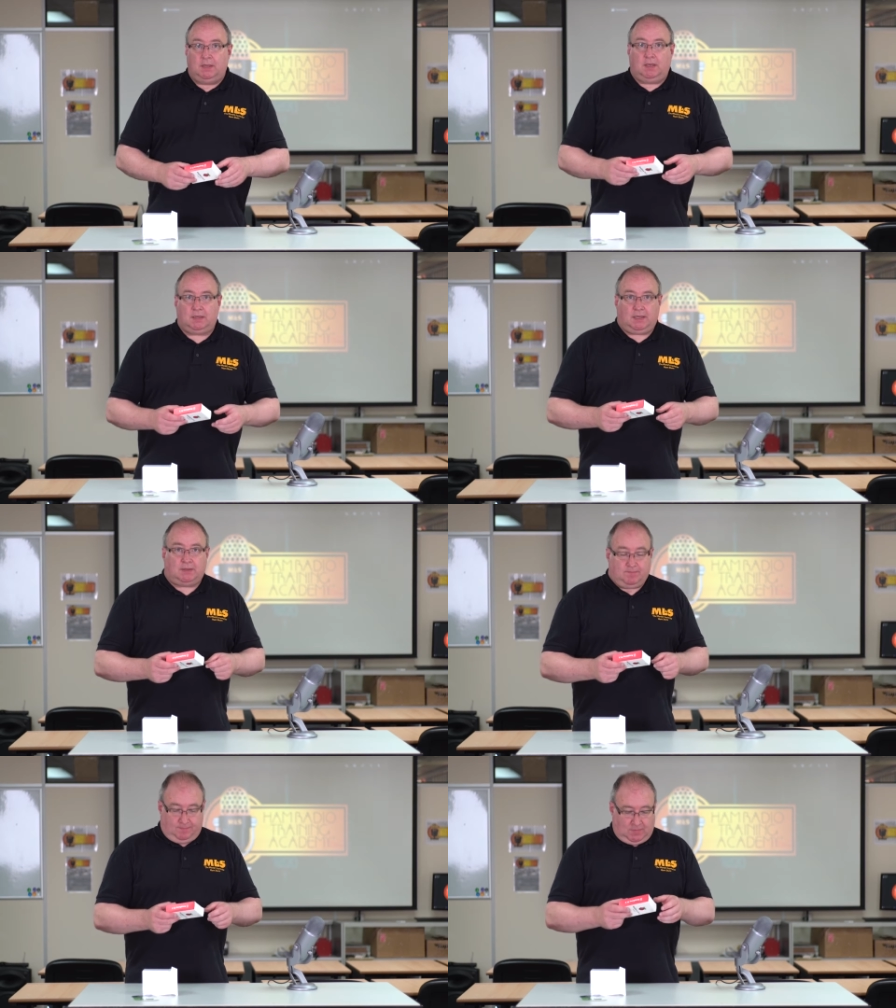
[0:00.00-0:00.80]

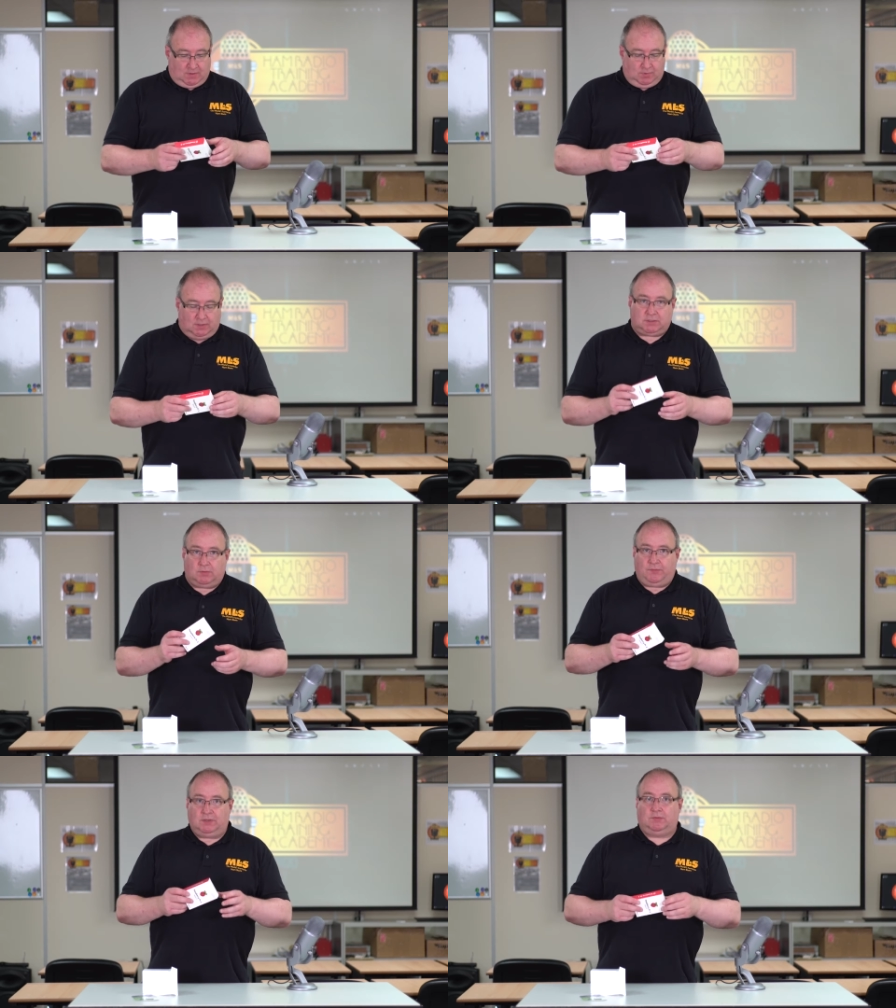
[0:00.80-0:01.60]
okay, right, so
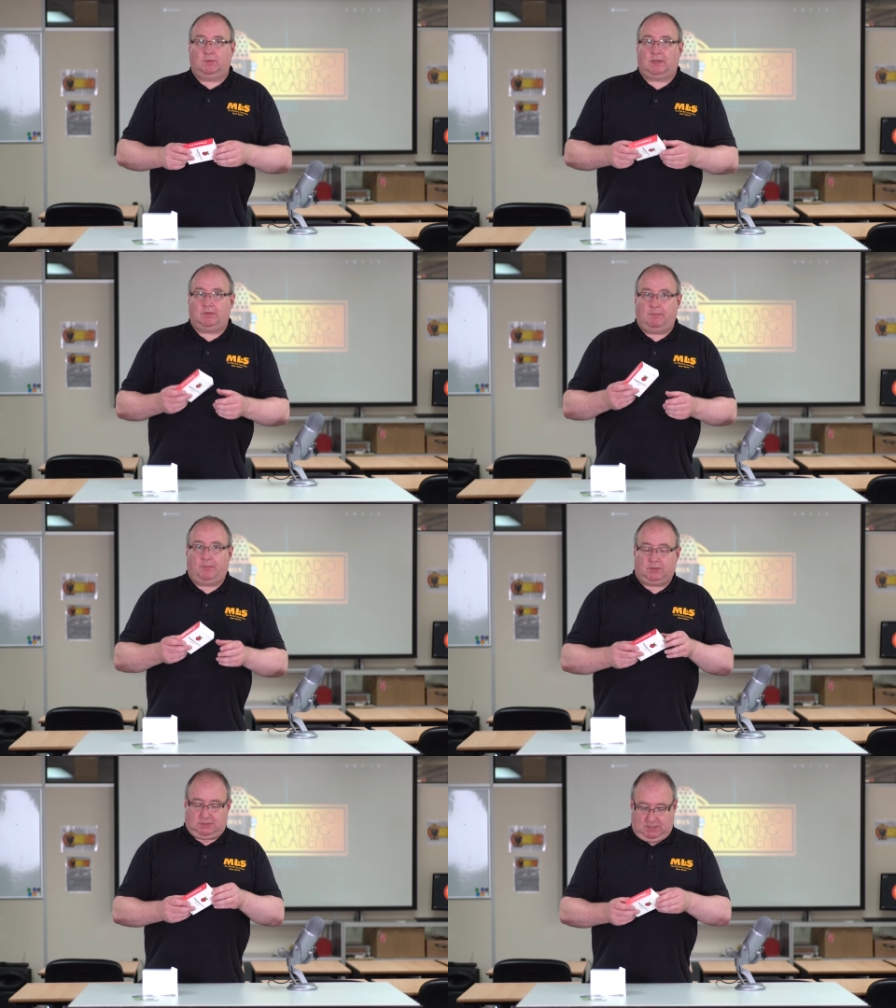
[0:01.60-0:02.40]
first of all we're going to
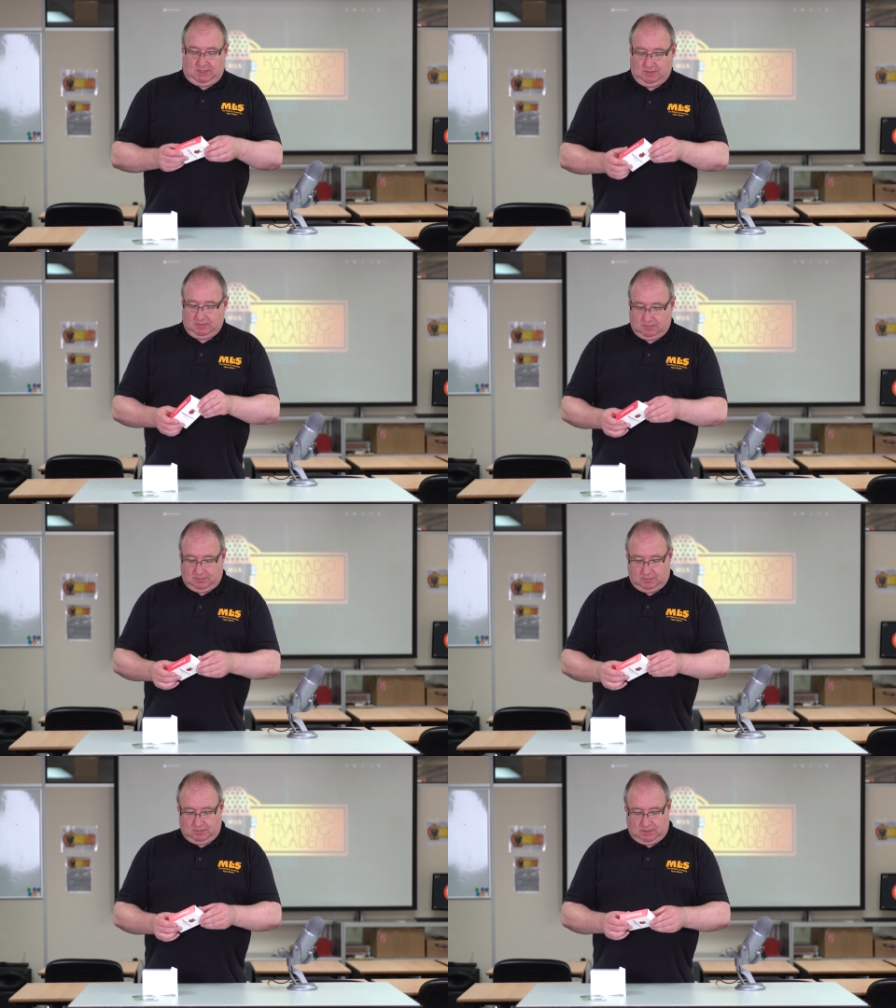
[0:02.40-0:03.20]
unbox the,
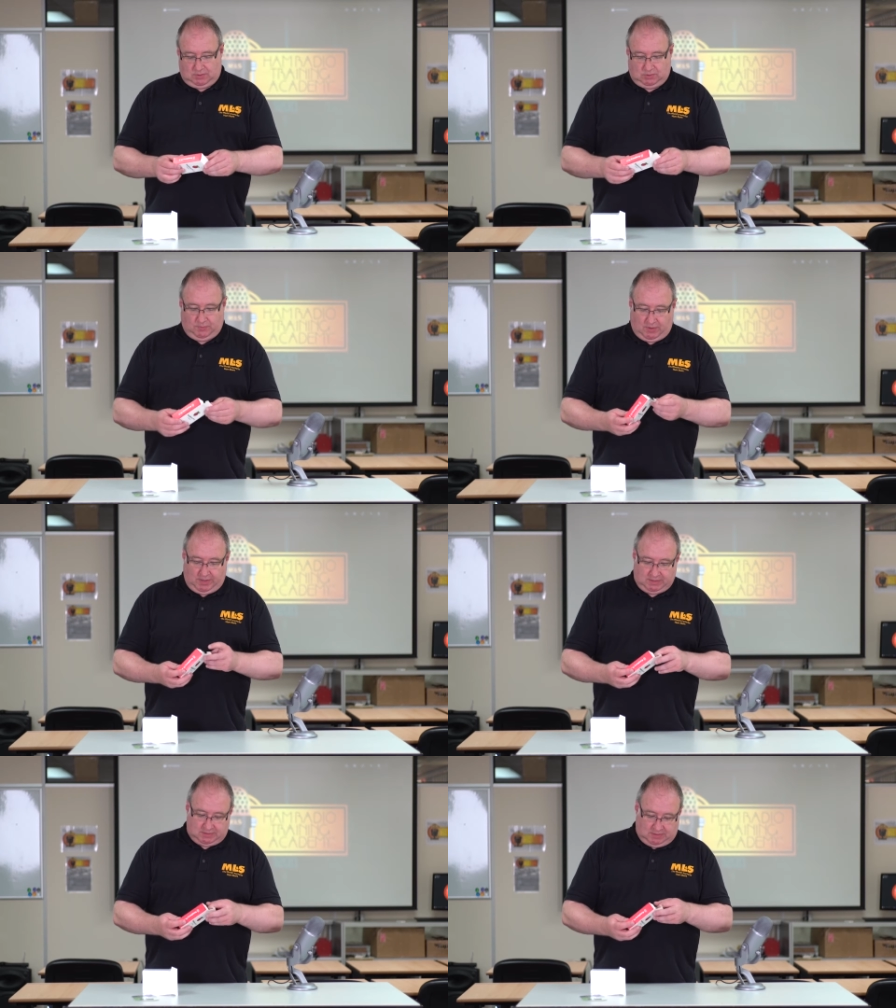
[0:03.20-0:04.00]
the actual Pi
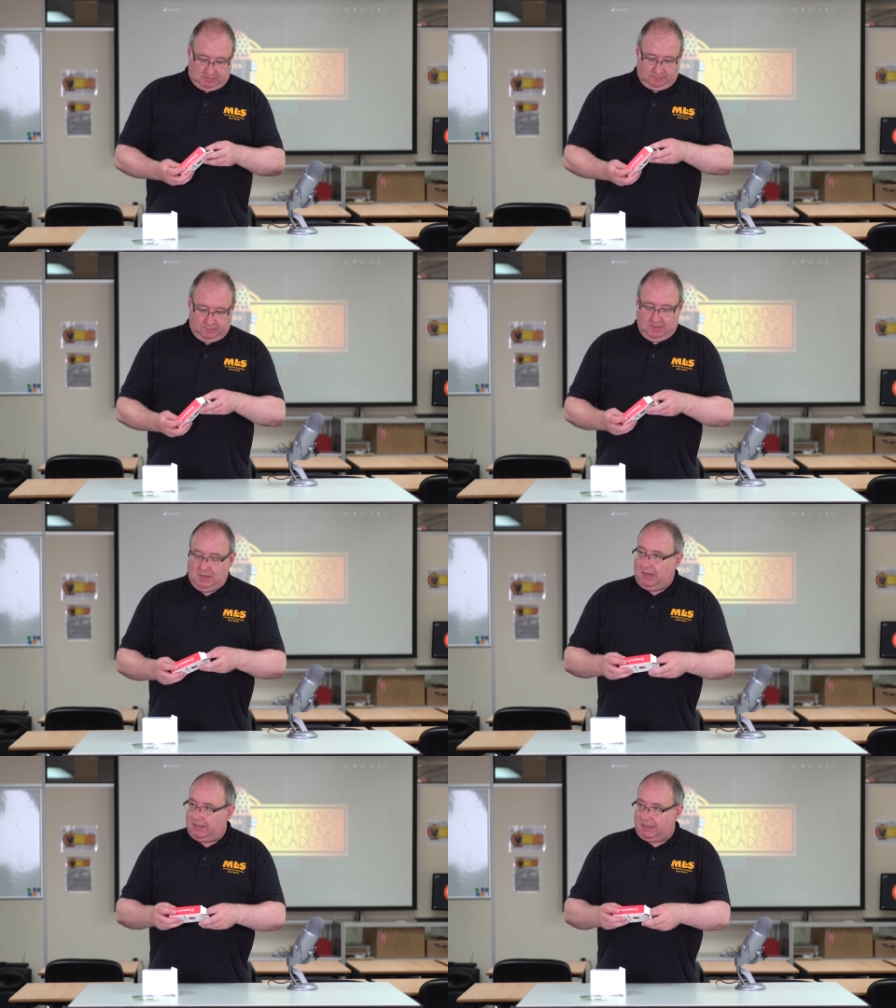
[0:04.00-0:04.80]
itself
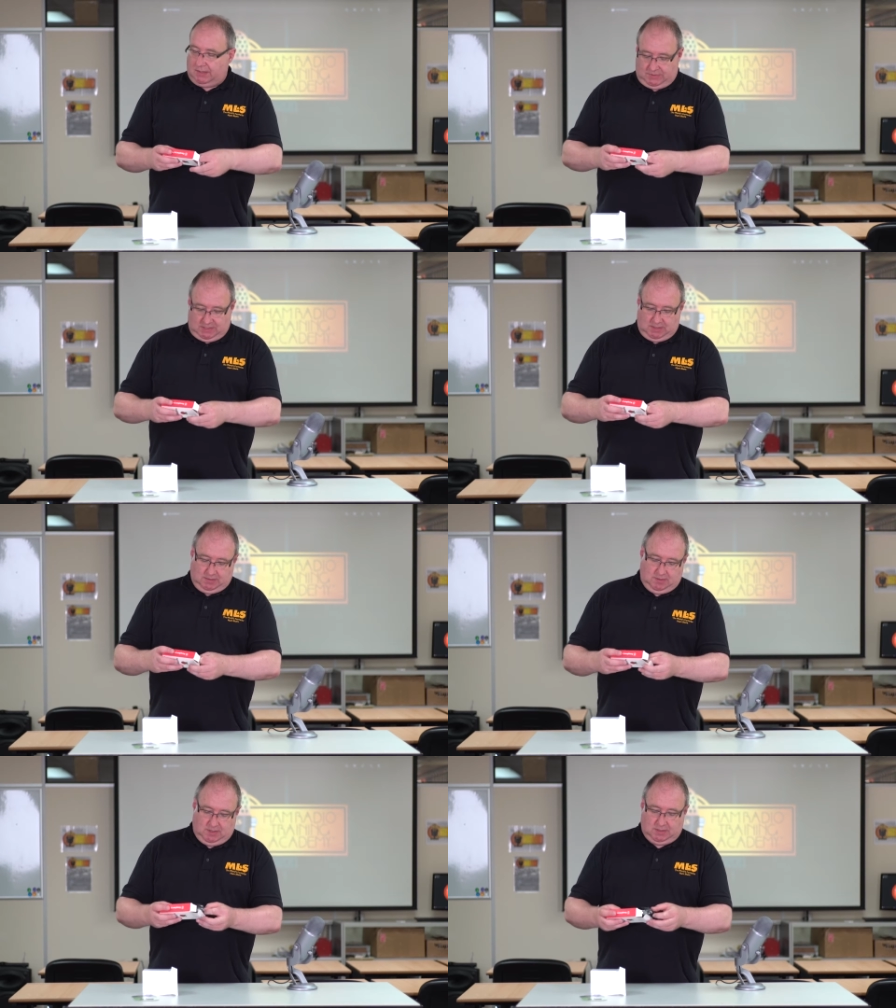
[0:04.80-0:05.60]
and it comes in a,
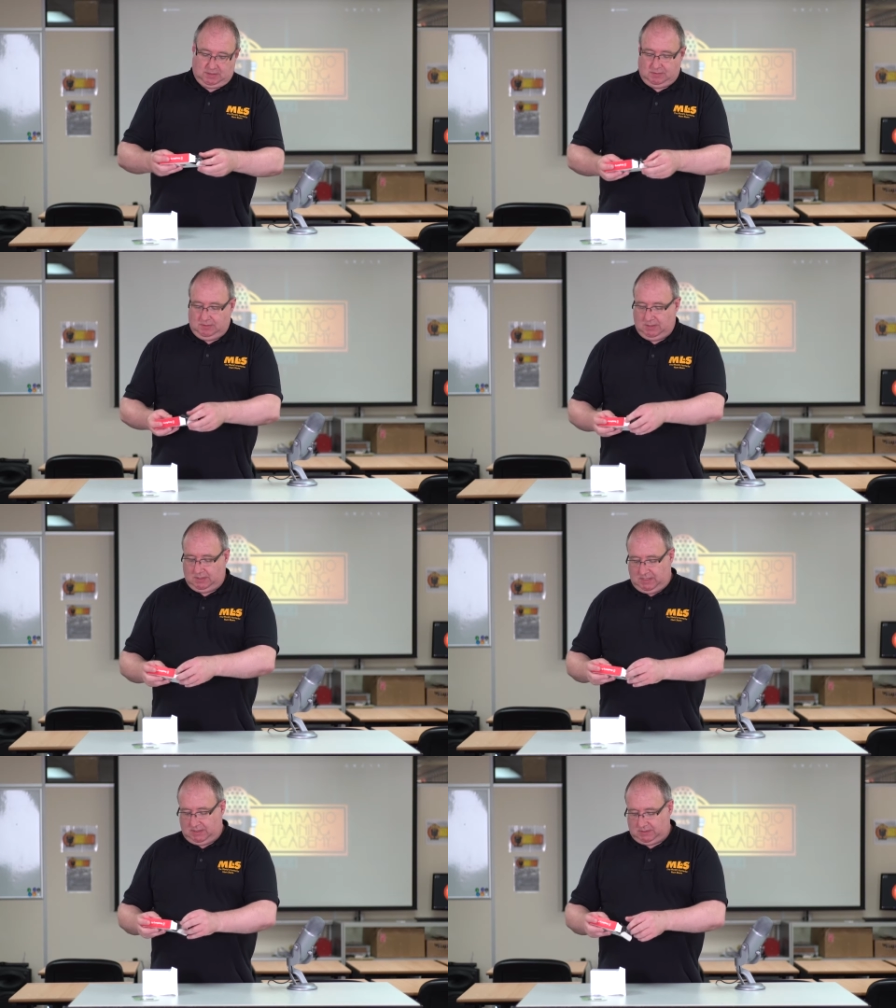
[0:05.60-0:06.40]
in a, a
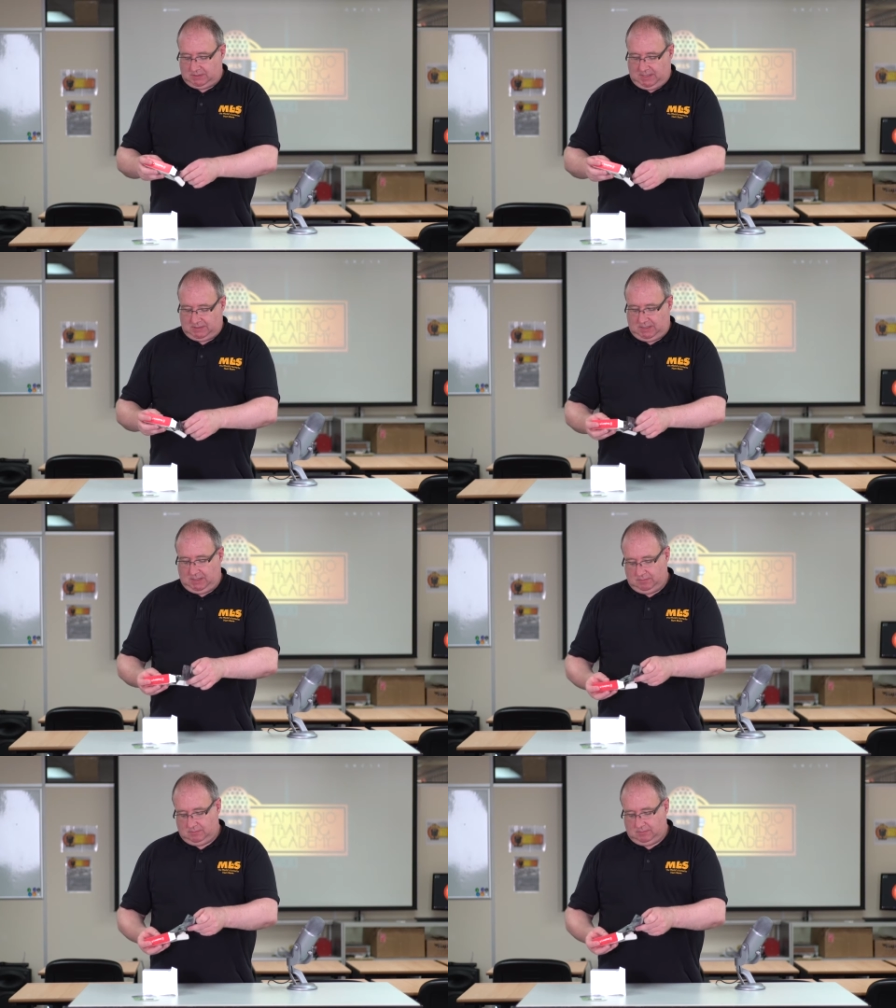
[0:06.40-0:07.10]
neat snazzy